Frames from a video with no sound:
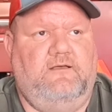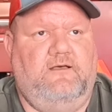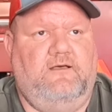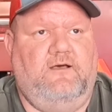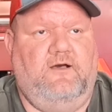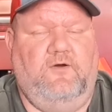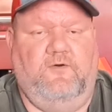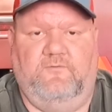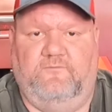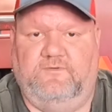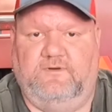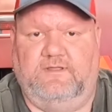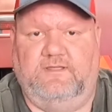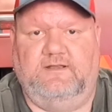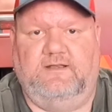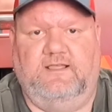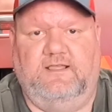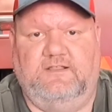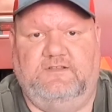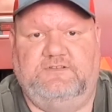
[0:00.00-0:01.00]
hopefully
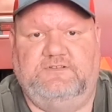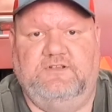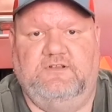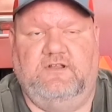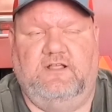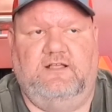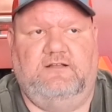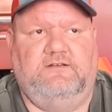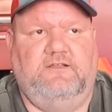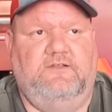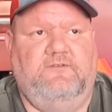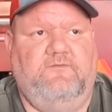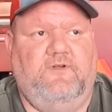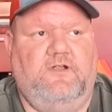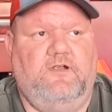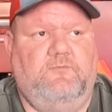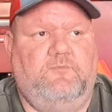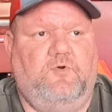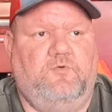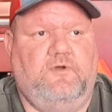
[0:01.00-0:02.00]
next year I can do
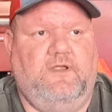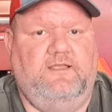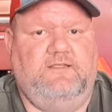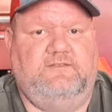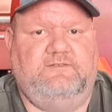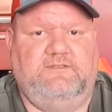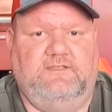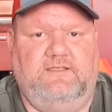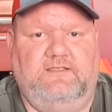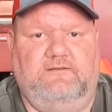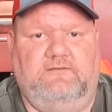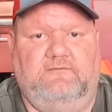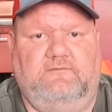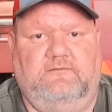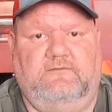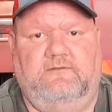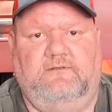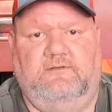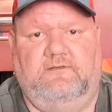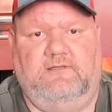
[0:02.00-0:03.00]
variable rate seeding.
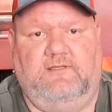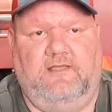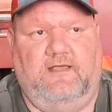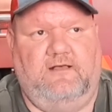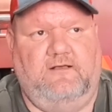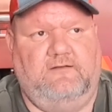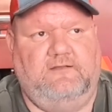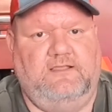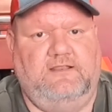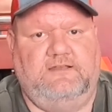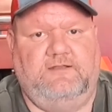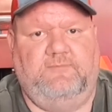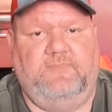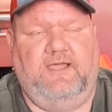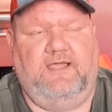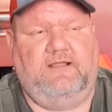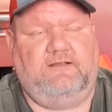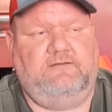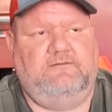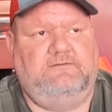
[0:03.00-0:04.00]
I'll get
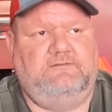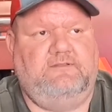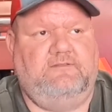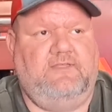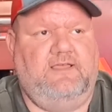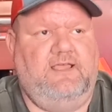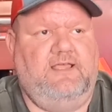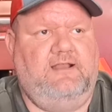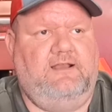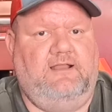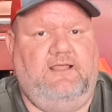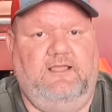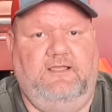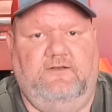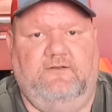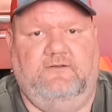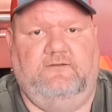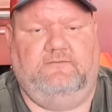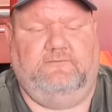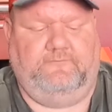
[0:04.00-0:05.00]
back to that
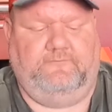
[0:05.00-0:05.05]
later.